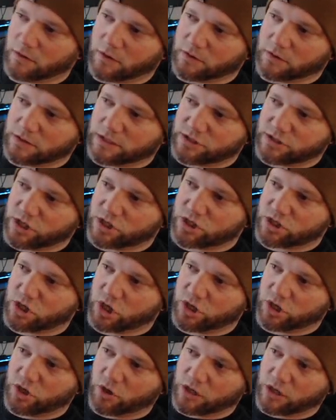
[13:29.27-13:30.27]
It's just
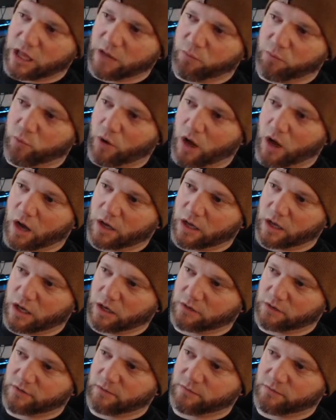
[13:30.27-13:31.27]
good to keep walking.
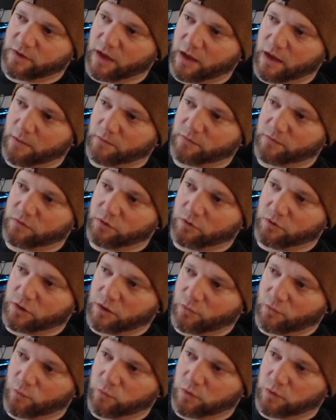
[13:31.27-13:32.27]
Sometimes you
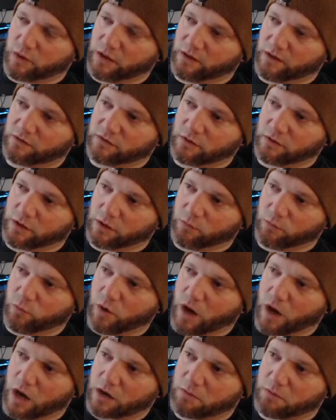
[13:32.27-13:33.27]
can easily
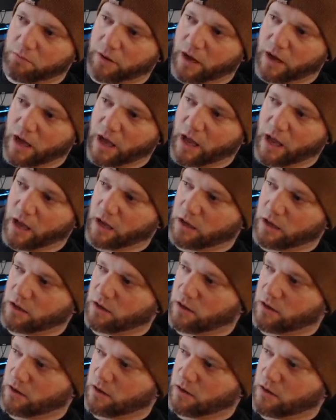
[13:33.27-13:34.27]
walk by
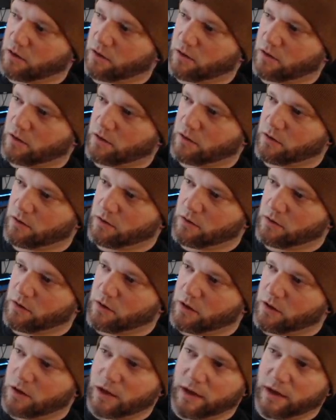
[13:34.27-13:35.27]

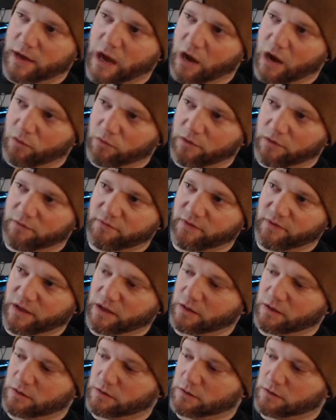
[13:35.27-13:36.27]
and not
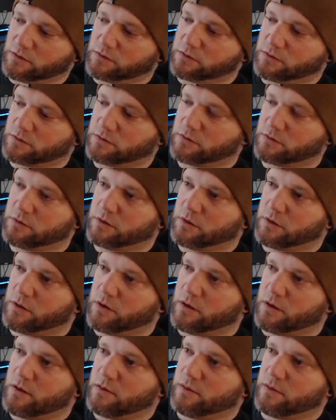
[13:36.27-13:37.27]
reveal
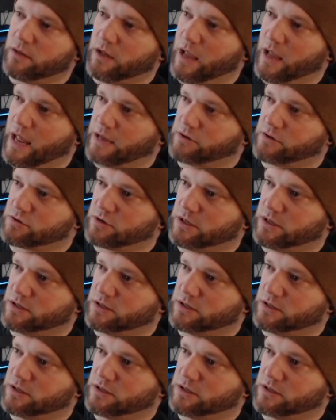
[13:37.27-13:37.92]
the entrance.